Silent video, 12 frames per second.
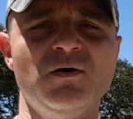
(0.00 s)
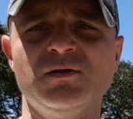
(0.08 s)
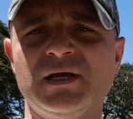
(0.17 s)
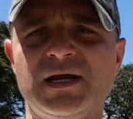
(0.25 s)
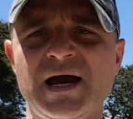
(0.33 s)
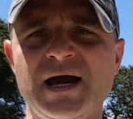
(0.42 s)
on
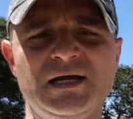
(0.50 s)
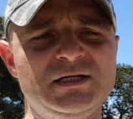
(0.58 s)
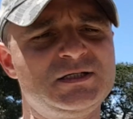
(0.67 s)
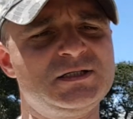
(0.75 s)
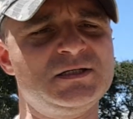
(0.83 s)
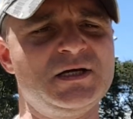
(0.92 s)
the
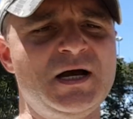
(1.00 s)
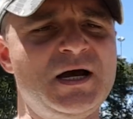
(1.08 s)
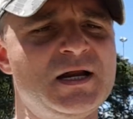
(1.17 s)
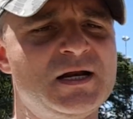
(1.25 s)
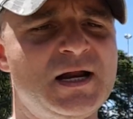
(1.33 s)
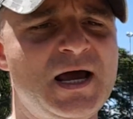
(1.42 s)
guides
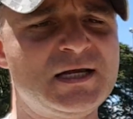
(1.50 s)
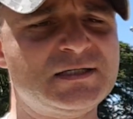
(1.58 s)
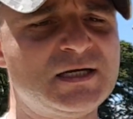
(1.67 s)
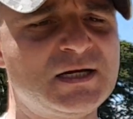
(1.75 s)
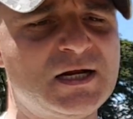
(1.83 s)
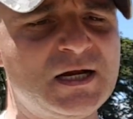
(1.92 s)
are
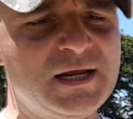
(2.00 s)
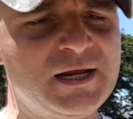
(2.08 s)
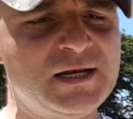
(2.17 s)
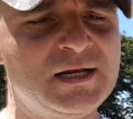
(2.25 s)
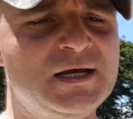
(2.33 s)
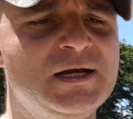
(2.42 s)
nice and
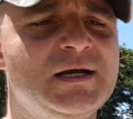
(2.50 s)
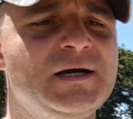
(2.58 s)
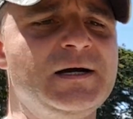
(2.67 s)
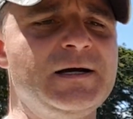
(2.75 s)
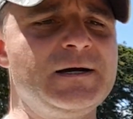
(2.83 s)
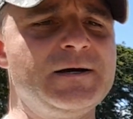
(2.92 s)
clean
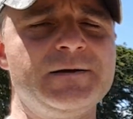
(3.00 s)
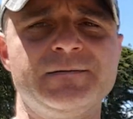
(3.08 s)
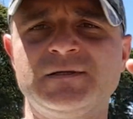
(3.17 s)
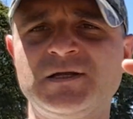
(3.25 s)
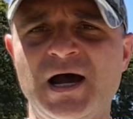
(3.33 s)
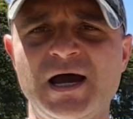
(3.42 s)
and
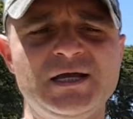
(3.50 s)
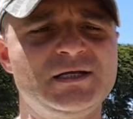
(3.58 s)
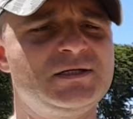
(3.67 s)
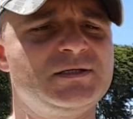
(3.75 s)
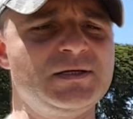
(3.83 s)
tight,